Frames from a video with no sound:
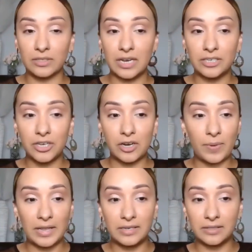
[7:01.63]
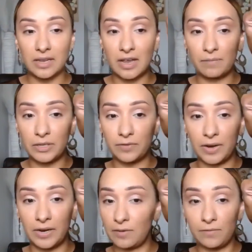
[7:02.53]
this eyeshadow palette does not have much
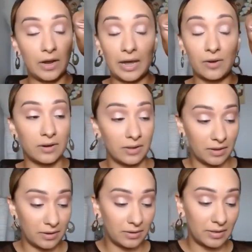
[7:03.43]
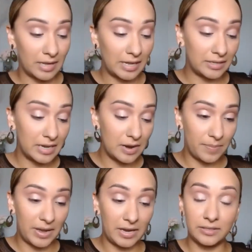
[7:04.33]
fallout. That's an
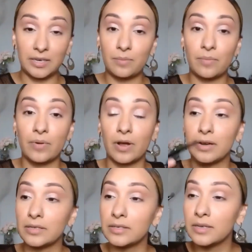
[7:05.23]
amazing product.